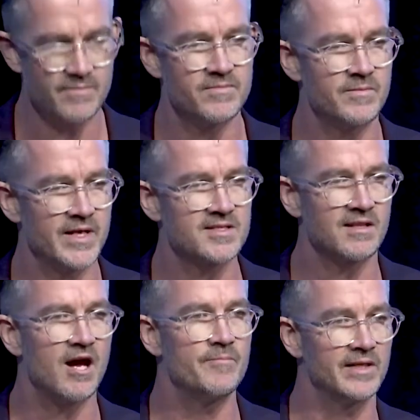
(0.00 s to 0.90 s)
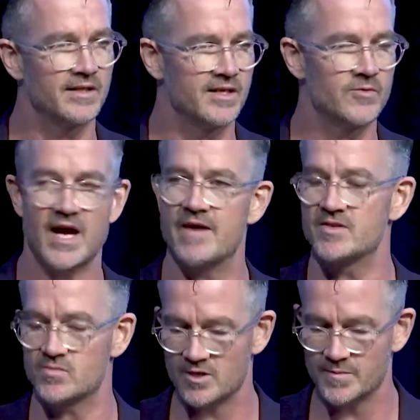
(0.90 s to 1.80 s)
biggest liability we have as
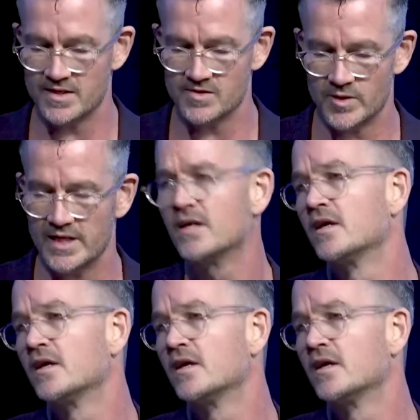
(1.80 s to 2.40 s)
well, because we